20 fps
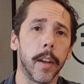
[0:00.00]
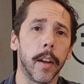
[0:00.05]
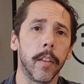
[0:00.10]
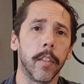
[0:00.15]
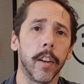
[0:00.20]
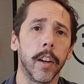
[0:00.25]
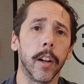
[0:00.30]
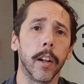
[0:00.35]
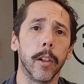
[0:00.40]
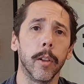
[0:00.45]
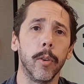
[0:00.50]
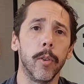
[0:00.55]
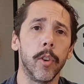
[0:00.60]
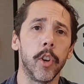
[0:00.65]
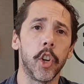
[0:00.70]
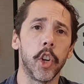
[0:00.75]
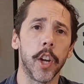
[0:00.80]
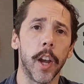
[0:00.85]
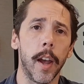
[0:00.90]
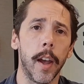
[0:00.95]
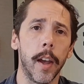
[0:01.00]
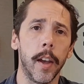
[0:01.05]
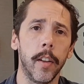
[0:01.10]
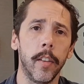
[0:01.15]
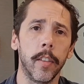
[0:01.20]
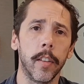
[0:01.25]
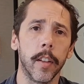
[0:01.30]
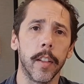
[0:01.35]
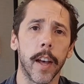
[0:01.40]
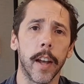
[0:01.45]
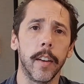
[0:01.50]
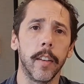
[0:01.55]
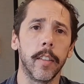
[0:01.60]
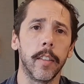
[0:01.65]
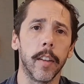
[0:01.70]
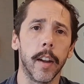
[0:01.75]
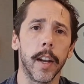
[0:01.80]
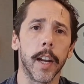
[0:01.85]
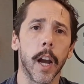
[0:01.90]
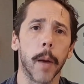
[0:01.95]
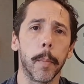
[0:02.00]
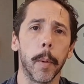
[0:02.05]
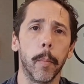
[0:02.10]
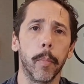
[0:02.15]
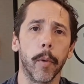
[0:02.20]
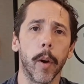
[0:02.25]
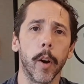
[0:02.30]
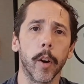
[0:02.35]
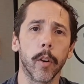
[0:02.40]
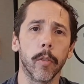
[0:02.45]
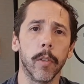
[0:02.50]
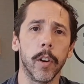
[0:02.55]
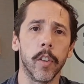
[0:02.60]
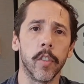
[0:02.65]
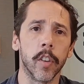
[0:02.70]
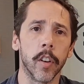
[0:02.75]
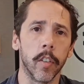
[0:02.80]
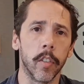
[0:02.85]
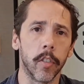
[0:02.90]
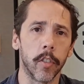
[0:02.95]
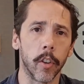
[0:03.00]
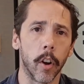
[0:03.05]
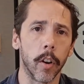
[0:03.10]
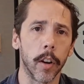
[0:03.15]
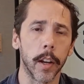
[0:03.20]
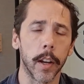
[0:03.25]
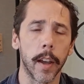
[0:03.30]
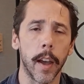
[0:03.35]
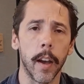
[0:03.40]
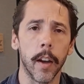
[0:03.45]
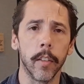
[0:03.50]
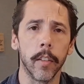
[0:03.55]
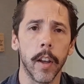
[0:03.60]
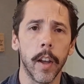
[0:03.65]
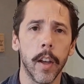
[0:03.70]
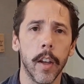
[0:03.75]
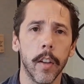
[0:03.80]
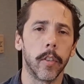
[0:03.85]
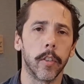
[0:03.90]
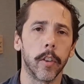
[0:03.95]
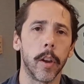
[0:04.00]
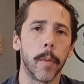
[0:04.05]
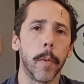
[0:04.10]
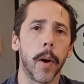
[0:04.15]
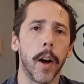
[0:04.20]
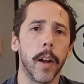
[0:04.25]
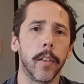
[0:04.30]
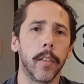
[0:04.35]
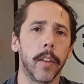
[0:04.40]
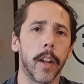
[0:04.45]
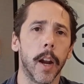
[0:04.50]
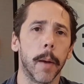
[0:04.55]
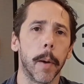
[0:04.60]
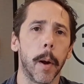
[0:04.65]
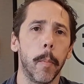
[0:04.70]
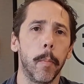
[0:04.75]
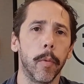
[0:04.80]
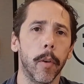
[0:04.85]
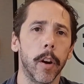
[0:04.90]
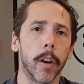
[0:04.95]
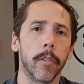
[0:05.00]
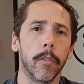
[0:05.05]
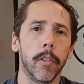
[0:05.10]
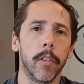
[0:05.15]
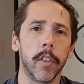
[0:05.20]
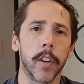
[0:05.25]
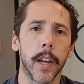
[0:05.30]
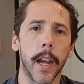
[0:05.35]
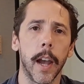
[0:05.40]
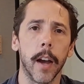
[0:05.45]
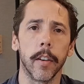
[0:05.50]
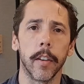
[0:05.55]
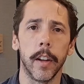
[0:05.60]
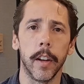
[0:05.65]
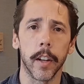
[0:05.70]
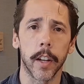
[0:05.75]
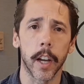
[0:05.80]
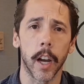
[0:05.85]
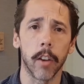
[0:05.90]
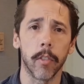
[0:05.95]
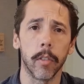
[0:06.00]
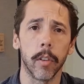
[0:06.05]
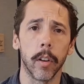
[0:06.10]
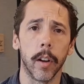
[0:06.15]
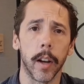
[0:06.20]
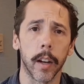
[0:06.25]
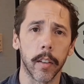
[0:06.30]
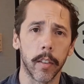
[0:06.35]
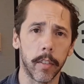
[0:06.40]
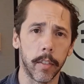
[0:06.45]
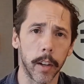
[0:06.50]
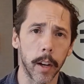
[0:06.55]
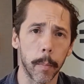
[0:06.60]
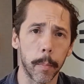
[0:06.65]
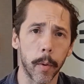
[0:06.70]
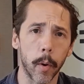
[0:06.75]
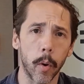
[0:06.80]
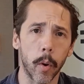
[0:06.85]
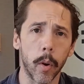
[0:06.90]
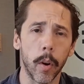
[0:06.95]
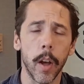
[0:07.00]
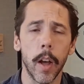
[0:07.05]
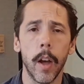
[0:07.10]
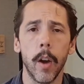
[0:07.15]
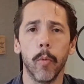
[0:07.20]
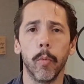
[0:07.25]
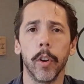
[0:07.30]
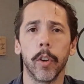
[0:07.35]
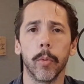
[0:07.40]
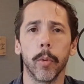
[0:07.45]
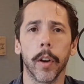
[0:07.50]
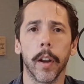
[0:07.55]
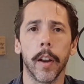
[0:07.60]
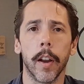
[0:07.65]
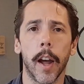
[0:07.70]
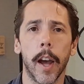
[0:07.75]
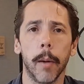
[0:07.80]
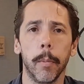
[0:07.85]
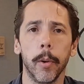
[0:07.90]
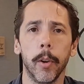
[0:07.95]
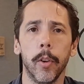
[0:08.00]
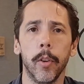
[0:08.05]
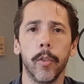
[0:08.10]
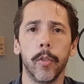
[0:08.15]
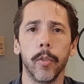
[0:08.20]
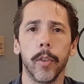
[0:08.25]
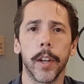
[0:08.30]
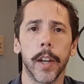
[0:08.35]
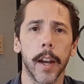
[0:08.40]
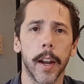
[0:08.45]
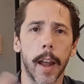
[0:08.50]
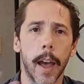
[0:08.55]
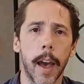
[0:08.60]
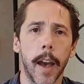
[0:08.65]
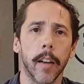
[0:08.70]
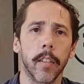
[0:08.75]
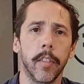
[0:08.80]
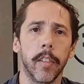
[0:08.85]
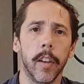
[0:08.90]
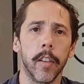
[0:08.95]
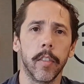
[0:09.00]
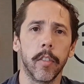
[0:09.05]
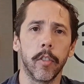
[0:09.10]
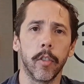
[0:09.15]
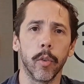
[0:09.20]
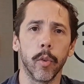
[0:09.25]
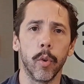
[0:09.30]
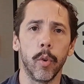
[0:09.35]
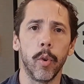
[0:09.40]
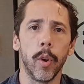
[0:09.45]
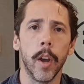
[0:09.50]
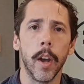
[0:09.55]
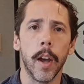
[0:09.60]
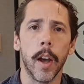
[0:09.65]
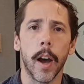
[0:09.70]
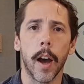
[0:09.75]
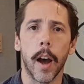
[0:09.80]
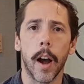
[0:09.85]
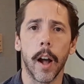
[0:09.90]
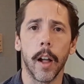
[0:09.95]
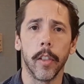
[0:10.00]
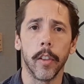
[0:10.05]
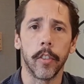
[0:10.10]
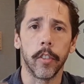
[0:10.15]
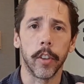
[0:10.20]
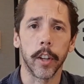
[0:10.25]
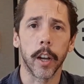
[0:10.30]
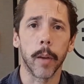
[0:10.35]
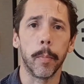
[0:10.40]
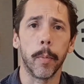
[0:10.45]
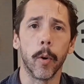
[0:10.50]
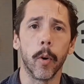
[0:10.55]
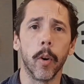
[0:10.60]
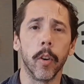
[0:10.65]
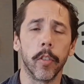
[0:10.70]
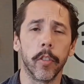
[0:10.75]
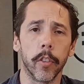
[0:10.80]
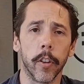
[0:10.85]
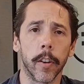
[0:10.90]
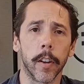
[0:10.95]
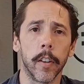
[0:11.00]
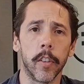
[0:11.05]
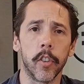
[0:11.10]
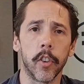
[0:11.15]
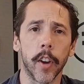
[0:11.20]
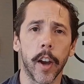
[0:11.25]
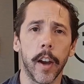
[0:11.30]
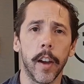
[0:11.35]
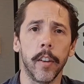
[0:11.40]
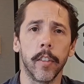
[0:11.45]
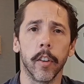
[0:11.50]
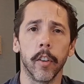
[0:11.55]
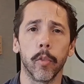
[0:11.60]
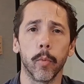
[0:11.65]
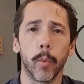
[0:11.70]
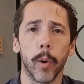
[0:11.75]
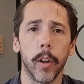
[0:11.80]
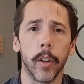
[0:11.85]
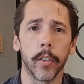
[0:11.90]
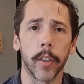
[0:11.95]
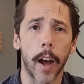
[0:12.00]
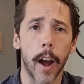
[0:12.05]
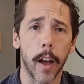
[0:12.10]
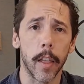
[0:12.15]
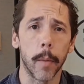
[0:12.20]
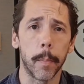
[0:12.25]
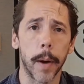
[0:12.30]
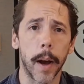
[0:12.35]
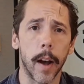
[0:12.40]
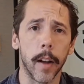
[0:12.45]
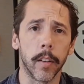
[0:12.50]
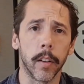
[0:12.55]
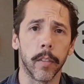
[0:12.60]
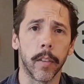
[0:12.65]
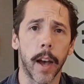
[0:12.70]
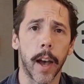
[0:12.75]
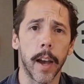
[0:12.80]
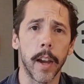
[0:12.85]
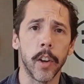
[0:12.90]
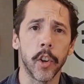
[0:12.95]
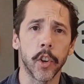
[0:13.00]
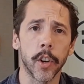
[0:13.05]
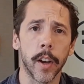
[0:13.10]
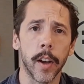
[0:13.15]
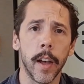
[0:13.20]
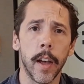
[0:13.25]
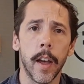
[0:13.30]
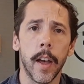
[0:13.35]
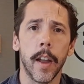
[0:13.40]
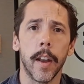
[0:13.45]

things include shares, and that is setting up a brokerage stock account. So you might set up a brokerage account in a country like Singapore, which would enable you to get access to uh, the Singapore Stock Exchange as well as other parts of Asia.